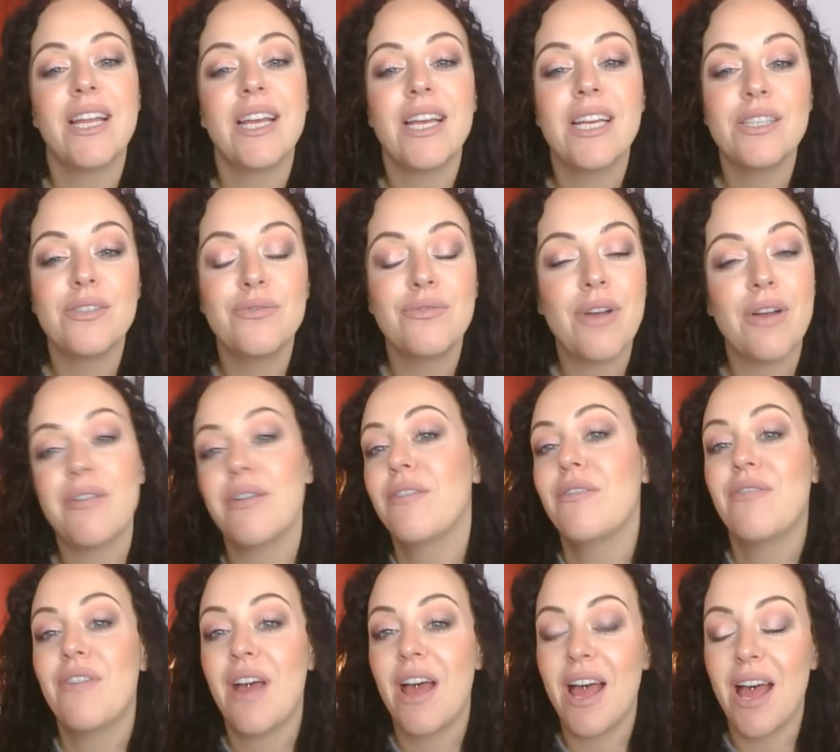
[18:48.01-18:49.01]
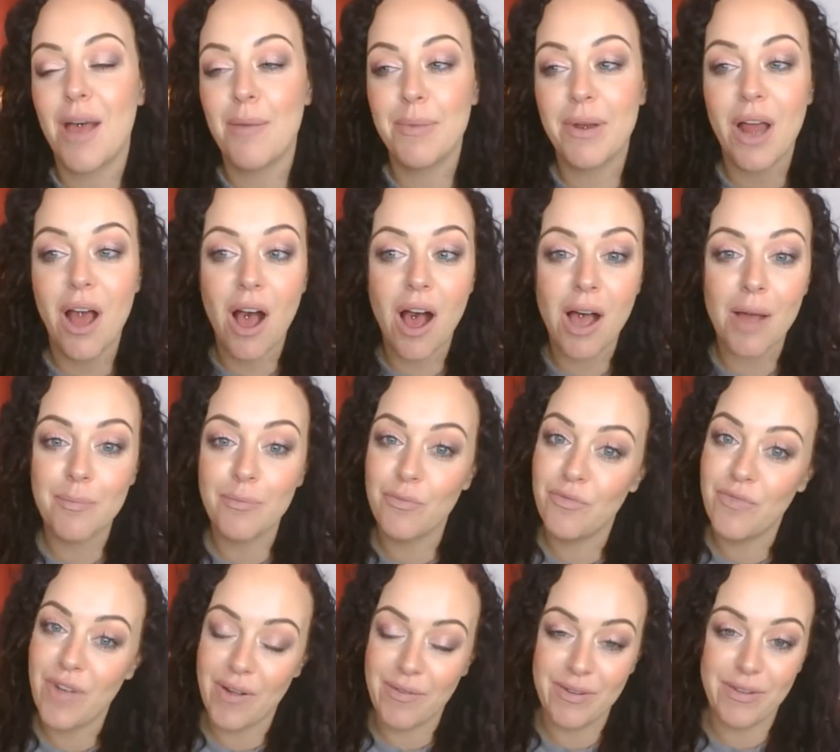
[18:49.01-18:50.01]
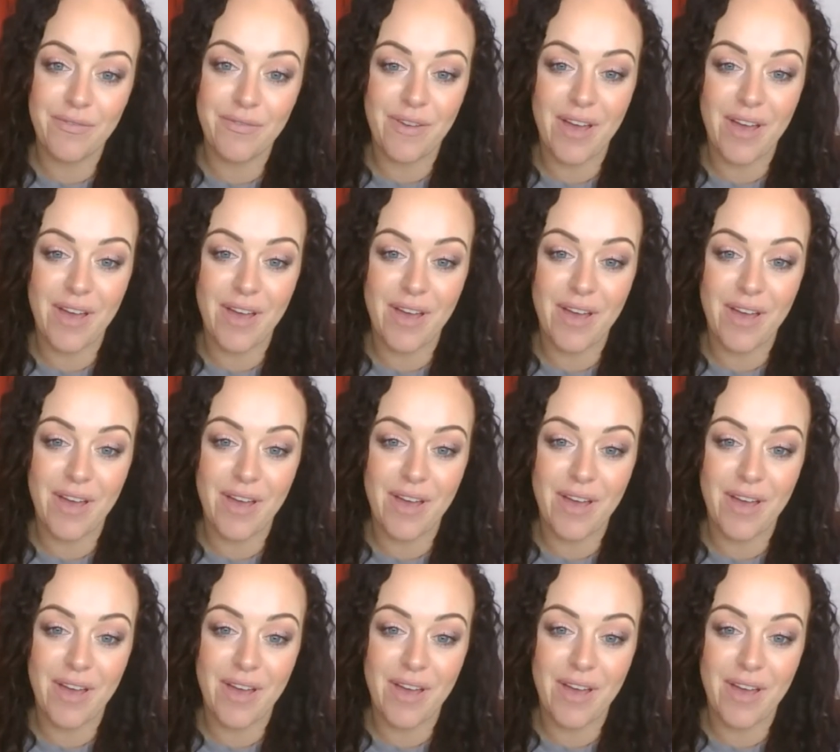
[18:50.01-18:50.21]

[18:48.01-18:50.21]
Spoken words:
It is very fair. I mean, I'm very